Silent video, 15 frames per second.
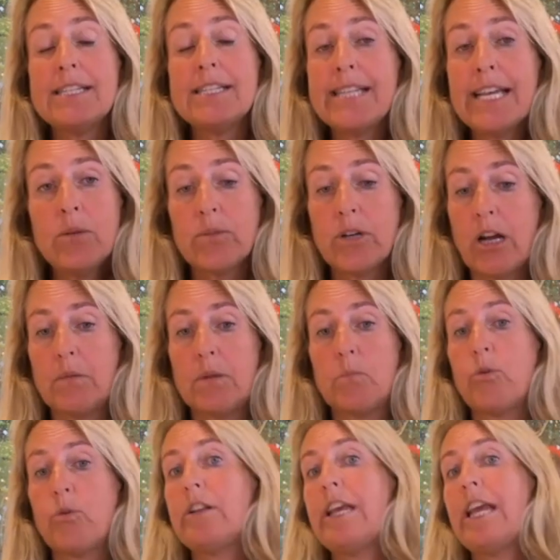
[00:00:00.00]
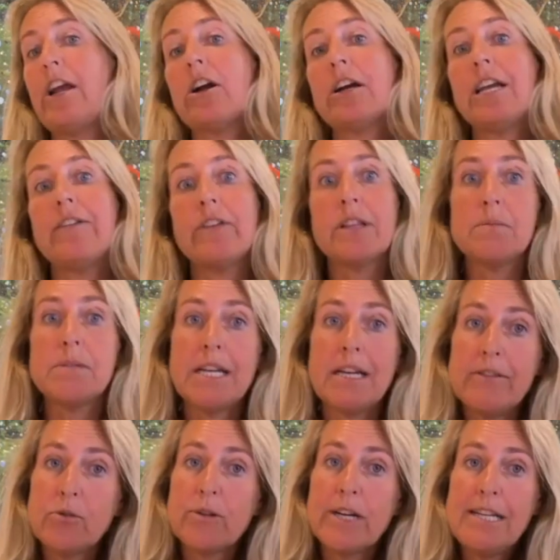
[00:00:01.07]
second problem where they are giving themselves
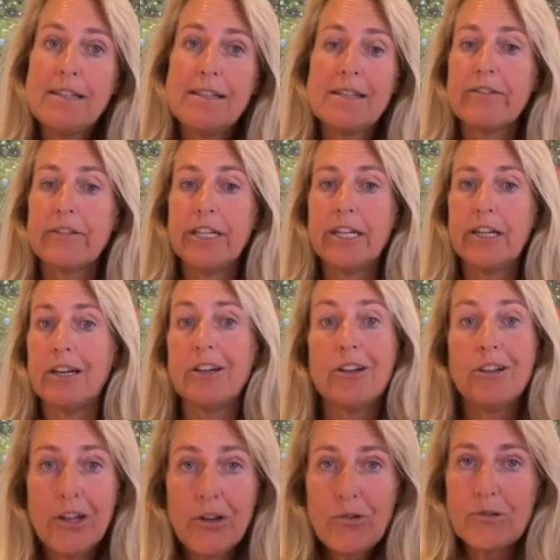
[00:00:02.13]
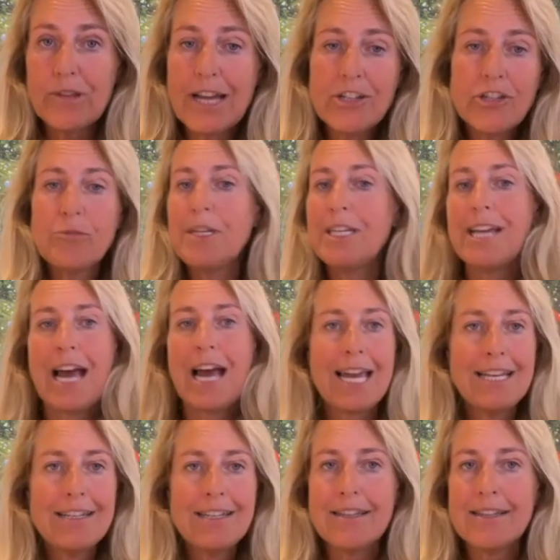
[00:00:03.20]
raises every year. No, that should be
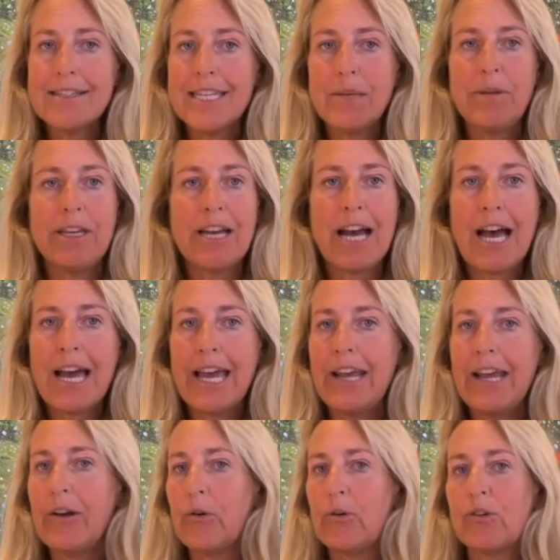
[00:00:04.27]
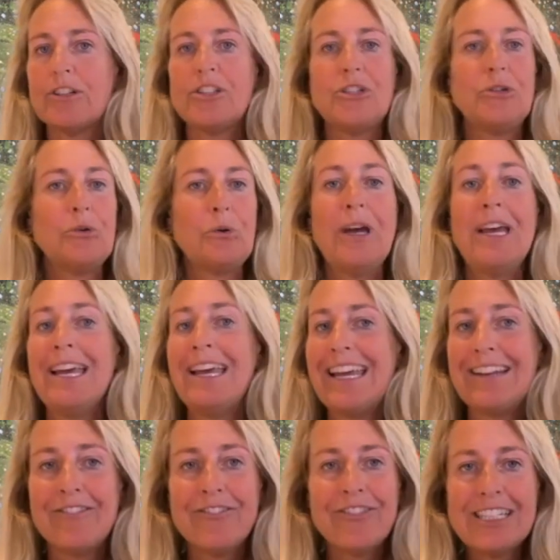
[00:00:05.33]
tied to the CPI or to
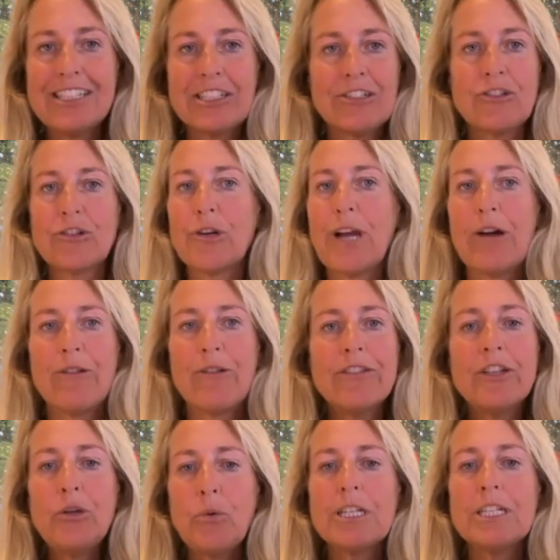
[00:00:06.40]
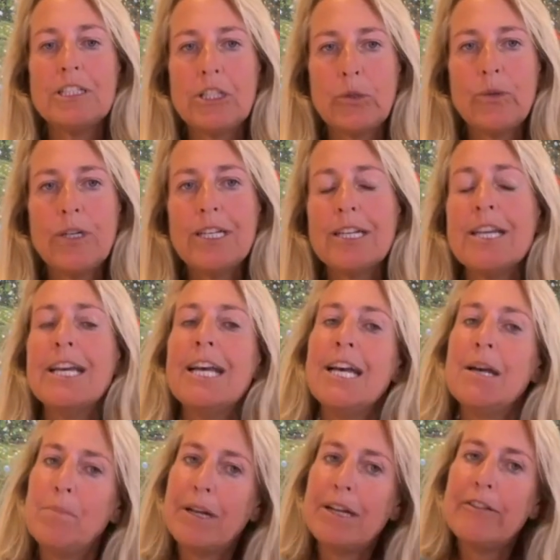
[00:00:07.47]
inflation, or however you want to do it.
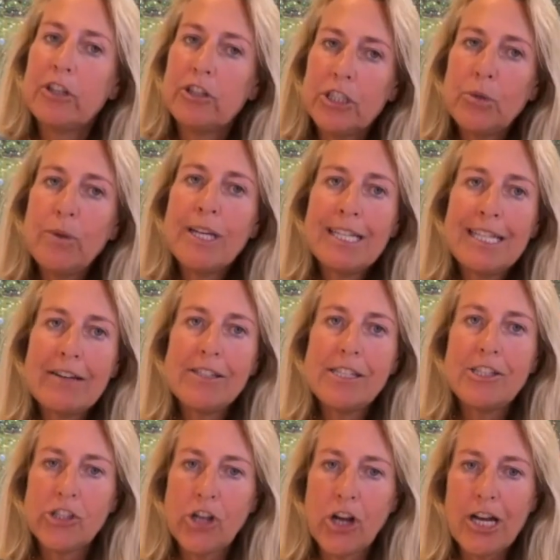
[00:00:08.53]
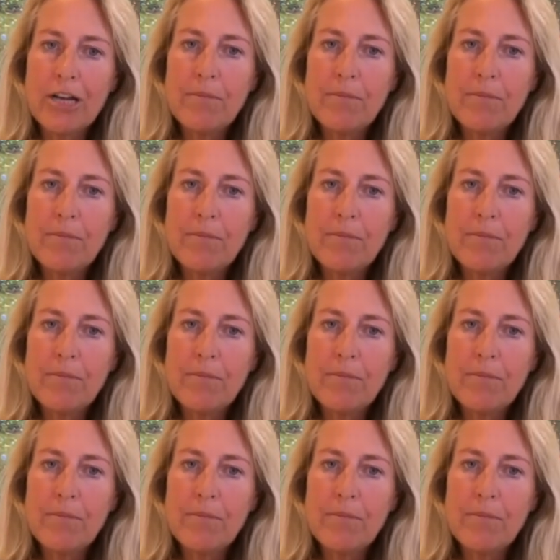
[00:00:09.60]
But if you're doing a lousy job